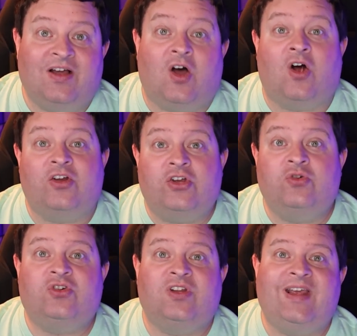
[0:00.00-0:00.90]
are
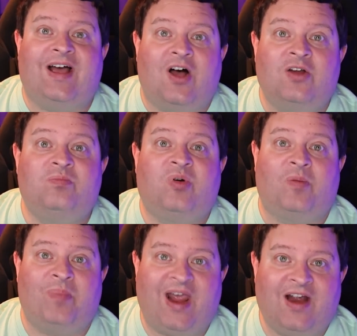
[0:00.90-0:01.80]
usually
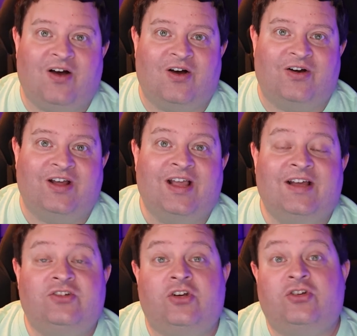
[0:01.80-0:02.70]
unprepared
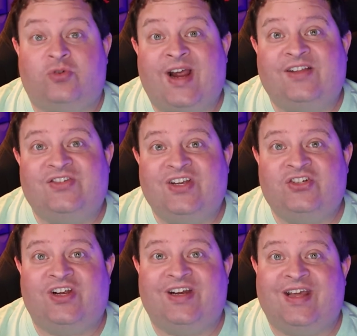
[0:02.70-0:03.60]
to
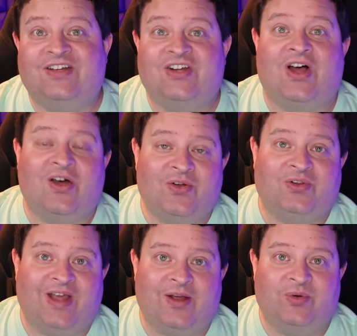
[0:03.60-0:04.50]
transition into other
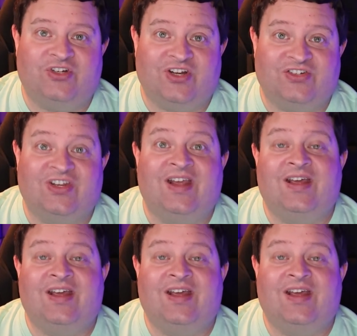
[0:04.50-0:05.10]
languages